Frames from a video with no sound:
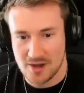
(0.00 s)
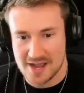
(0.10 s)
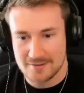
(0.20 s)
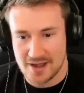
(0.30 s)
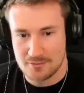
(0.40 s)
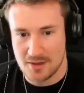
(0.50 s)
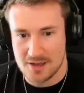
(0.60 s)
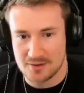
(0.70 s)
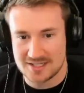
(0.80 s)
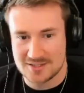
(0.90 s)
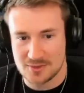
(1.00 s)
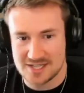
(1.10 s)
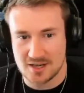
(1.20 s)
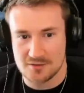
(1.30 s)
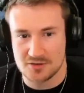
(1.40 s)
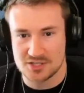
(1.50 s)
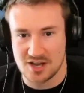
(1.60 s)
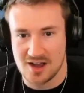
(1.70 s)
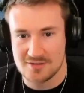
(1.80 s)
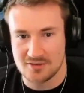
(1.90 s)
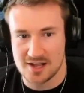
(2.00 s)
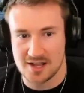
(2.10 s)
Wait. We need to go for a dive right